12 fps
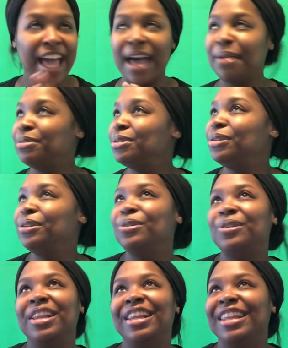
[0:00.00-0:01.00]

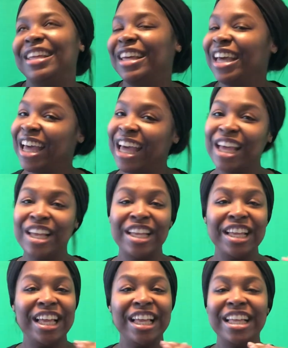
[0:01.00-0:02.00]
absolutely
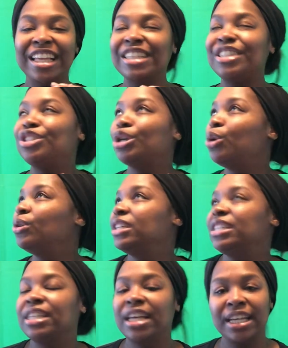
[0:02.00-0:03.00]
it's so
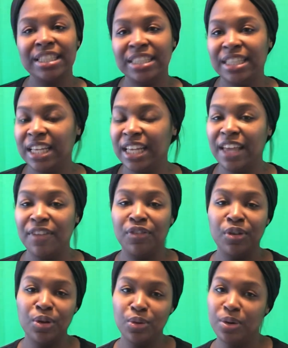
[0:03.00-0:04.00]
disgusting. If you
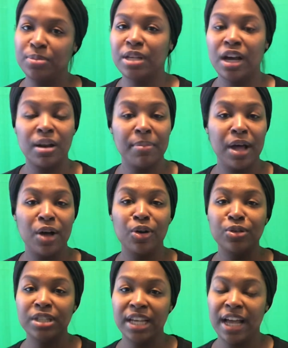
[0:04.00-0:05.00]
don't know what I'm talking about, go
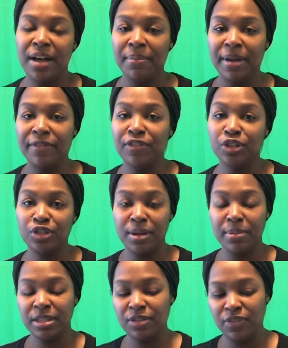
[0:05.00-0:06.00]
check out my first
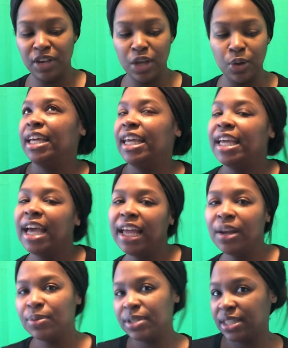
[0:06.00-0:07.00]
trimester video. It kind
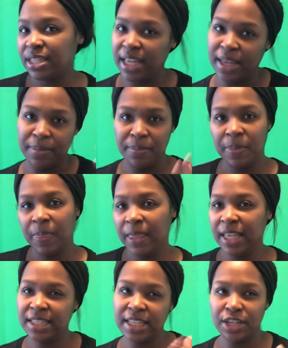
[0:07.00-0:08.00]
of was the same
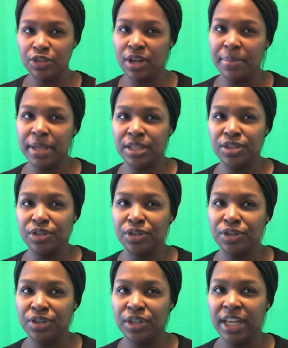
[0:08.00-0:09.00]
in second trimester.
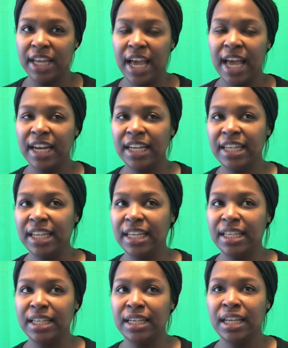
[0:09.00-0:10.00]
It kind of
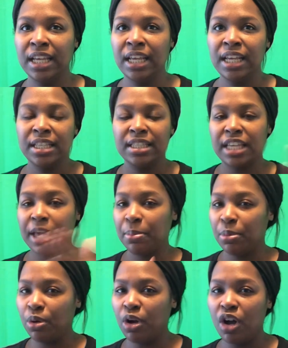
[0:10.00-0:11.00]
didn't
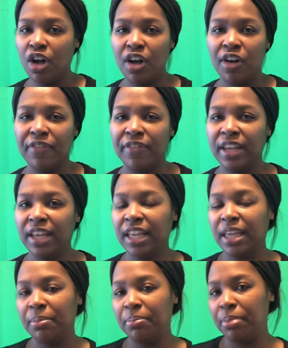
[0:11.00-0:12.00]
taper off. It didn't
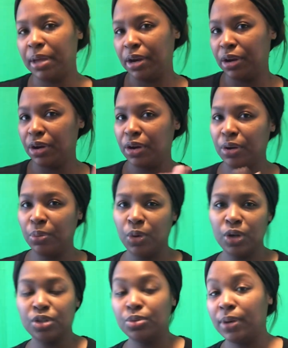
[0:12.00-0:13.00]
get better,
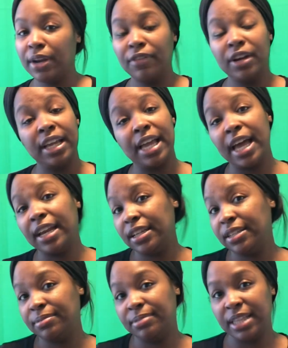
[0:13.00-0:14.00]
worse, whatever. It kind of
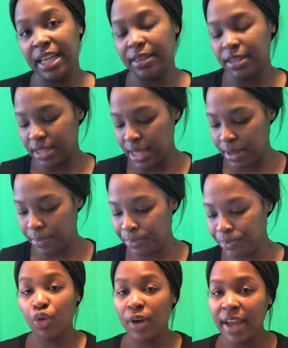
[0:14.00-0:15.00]
stayed the same.
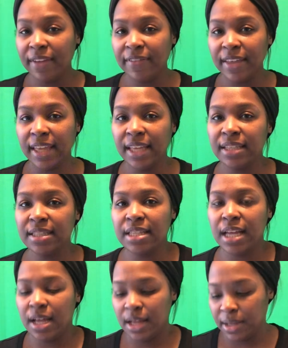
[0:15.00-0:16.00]
Cravings.
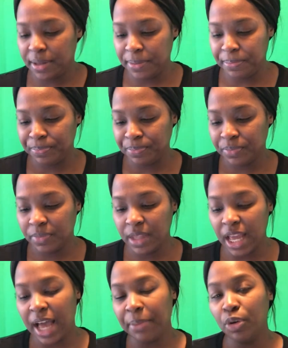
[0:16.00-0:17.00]
Um,
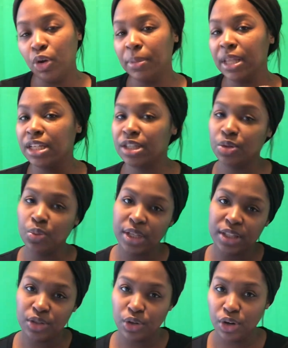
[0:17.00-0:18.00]
I'm normally a
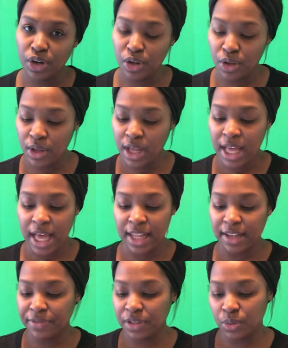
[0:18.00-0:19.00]
sweets girl. I
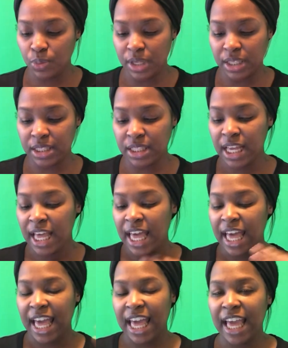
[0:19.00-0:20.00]
love sweets.
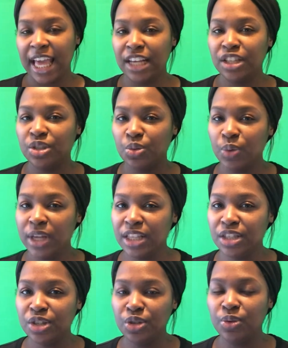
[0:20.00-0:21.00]
And
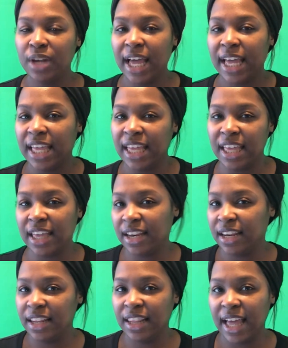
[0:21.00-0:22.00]
sweets do not hit.
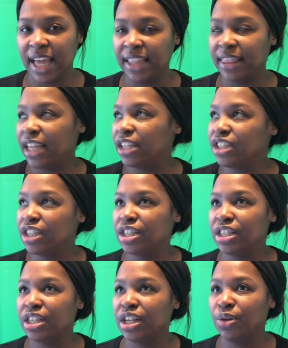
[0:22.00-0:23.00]
Like, they
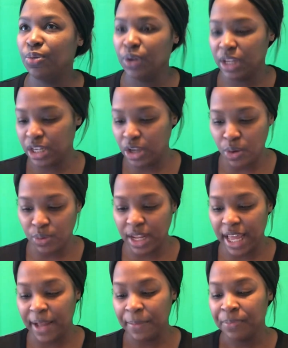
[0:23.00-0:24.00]
just really don't.
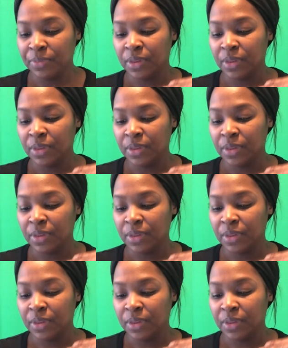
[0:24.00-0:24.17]
Like,